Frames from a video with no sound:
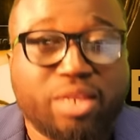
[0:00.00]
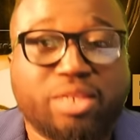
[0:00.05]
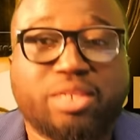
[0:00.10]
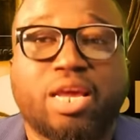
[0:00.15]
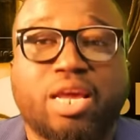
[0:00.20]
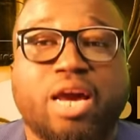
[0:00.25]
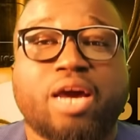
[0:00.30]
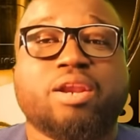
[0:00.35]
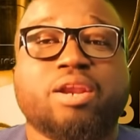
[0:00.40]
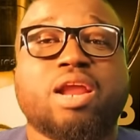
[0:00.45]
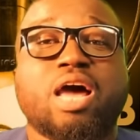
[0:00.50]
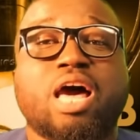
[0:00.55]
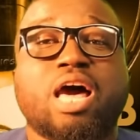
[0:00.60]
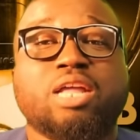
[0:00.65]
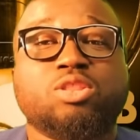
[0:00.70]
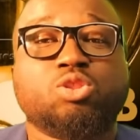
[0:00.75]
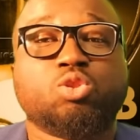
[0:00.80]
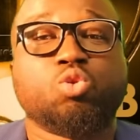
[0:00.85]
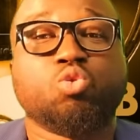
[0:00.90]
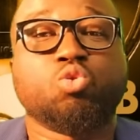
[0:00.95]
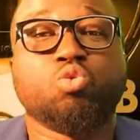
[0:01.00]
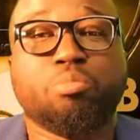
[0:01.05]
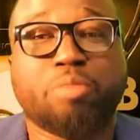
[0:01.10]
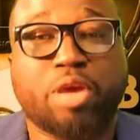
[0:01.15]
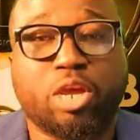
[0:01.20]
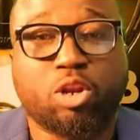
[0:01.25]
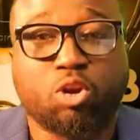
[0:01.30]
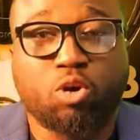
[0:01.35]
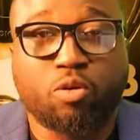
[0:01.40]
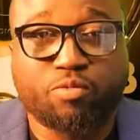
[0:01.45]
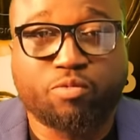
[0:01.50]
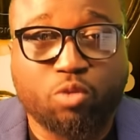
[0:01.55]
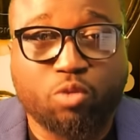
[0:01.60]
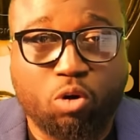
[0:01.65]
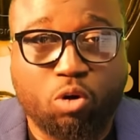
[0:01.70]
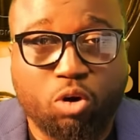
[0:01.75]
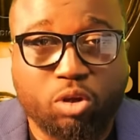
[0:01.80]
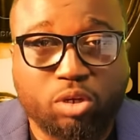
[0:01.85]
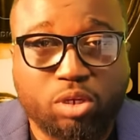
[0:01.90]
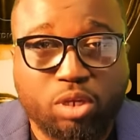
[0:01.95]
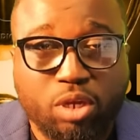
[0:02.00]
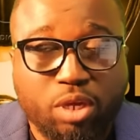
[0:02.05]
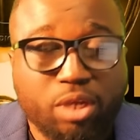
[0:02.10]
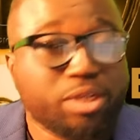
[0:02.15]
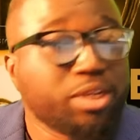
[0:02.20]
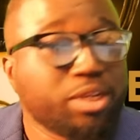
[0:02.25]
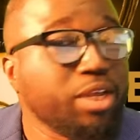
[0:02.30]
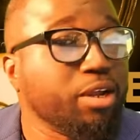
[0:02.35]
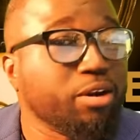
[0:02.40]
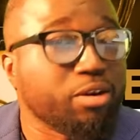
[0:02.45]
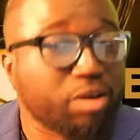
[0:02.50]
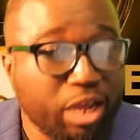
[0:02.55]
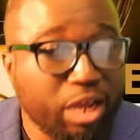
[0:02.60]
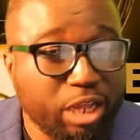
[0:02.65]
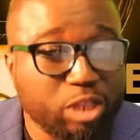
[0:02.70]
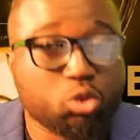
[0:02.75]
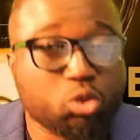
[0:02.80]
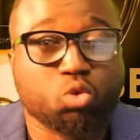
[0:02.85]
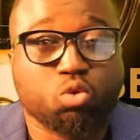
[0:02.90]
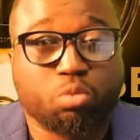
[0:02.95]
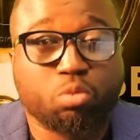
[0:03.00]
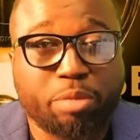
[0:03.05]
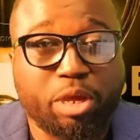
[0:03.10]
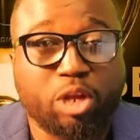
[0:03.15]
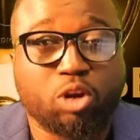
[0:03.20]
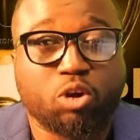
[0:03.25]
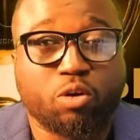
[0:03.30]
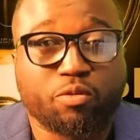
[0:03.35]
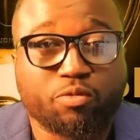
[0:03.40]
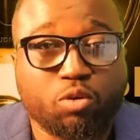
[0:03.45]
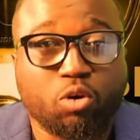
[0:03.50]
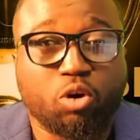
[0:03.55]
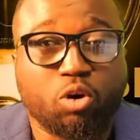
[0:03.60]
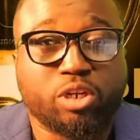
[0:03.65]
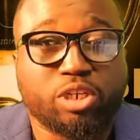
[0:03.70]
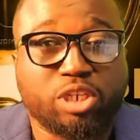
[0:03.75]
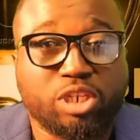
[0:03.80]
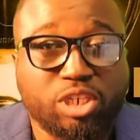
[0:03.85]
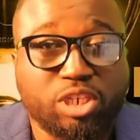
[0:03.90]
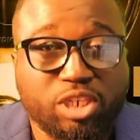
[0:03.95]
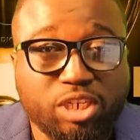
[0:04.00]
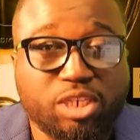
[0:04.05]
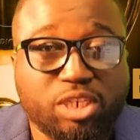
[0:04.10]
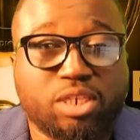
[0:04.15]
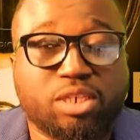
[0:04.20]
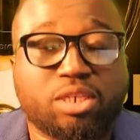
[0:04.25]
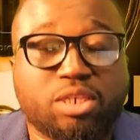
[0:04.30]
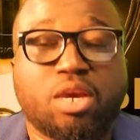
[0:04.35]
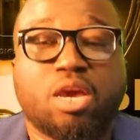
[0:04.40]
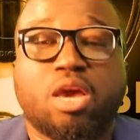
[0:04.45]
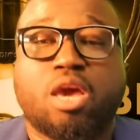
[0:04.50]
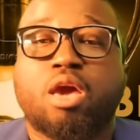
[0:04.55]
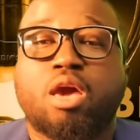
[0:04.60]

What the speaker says: There are true men of God. There are true men of God indeed.